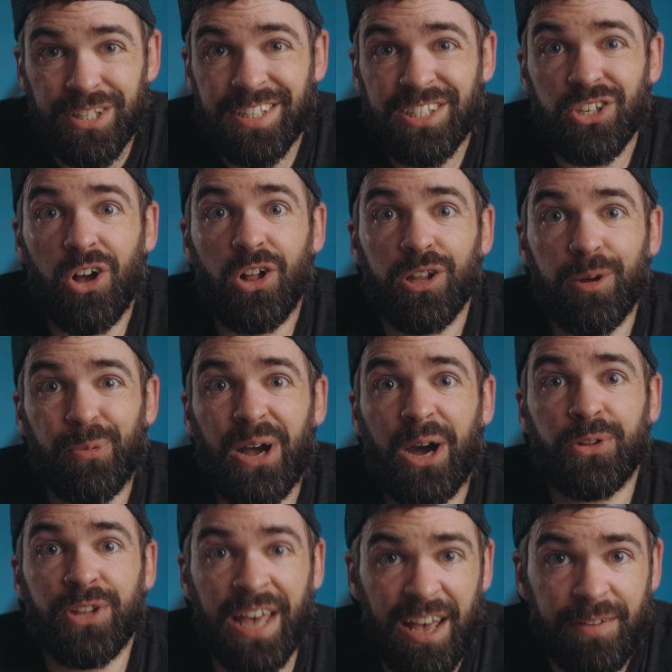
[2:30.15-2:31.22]
it's all
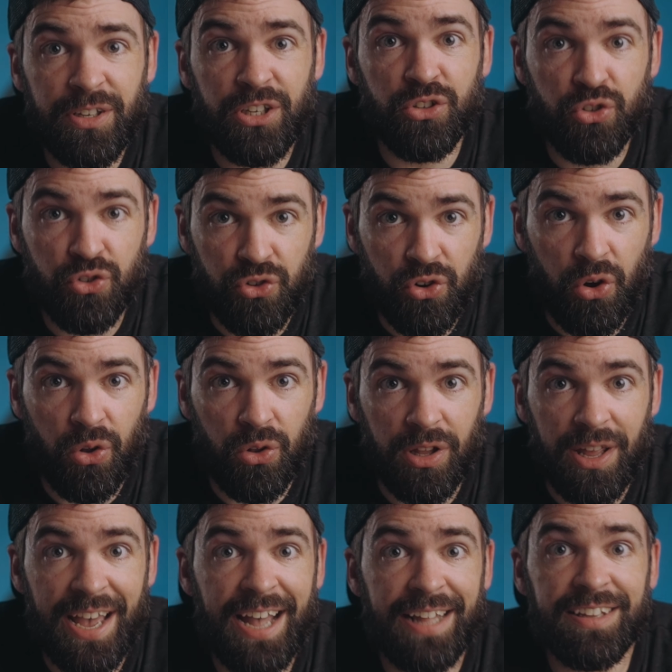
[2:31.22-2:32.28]
about having control,
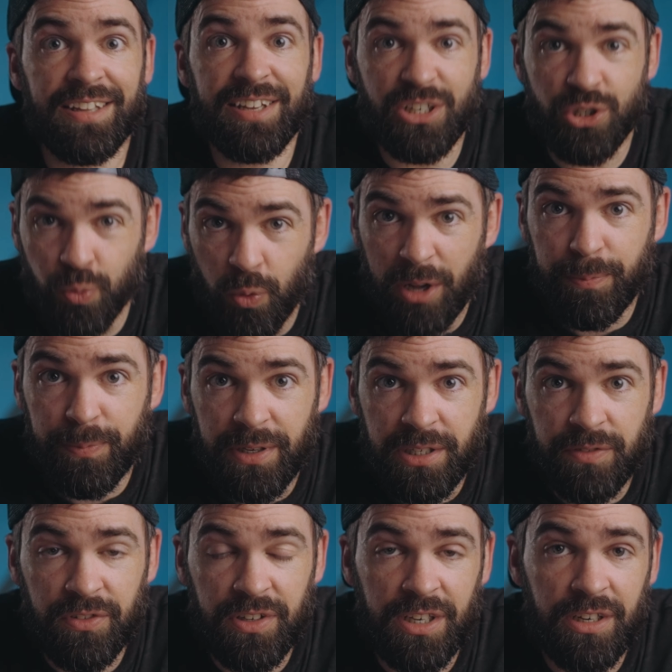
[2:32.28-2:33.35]
and there's one piece
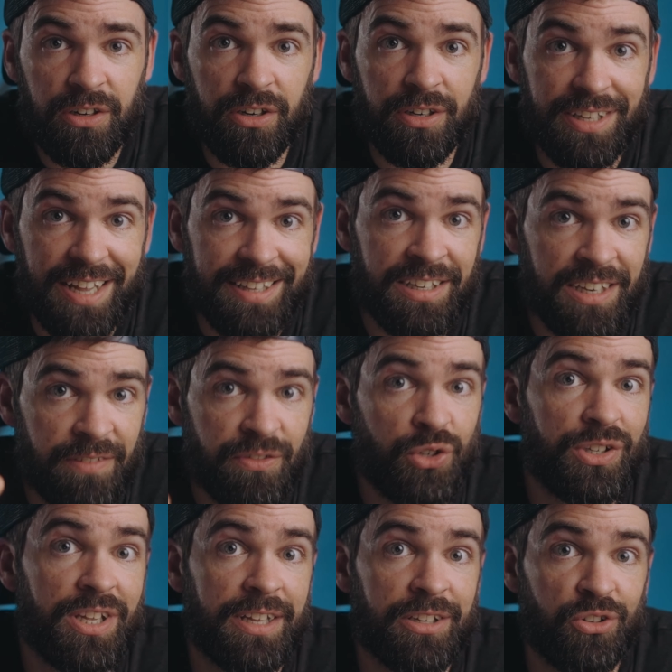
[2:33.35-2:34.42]
of gear that gives you
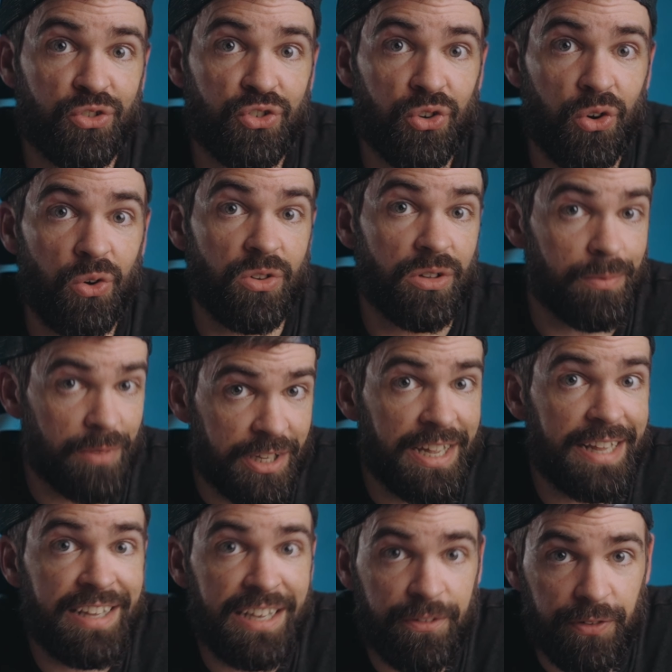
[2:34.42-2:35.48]
that control, an
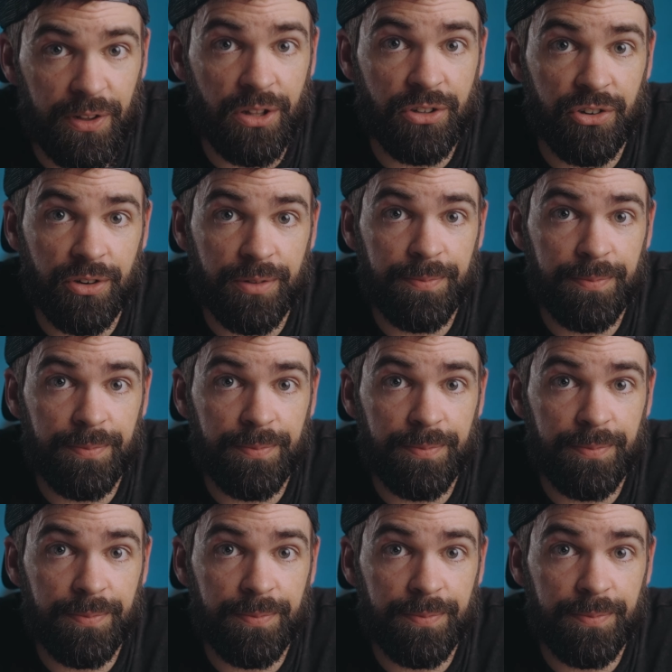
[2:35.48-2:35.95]
ND filter.